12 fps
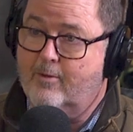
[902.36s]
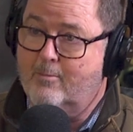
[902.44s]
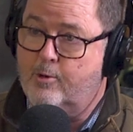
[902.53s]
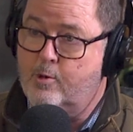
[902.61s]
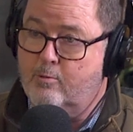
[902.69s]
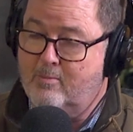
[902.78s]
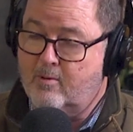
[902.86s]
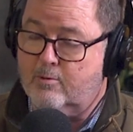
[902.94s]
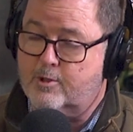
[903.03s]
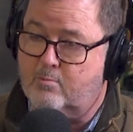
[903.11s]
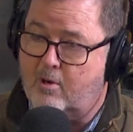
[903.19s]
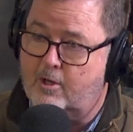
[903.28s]
of them? Who would be
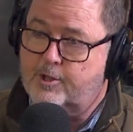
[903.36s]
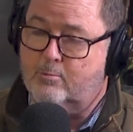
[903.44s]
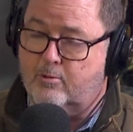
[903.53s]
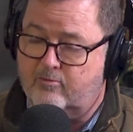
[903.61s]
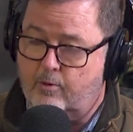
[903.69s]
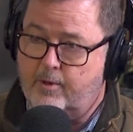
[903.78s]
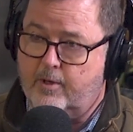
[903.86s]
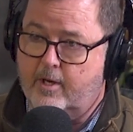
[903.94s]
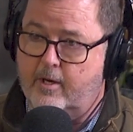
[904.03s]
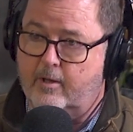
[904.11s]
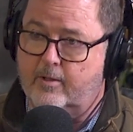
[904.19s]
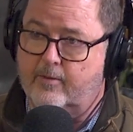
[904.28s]
responsible for their
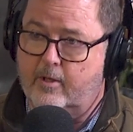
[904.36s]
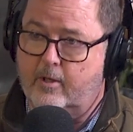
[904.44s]
care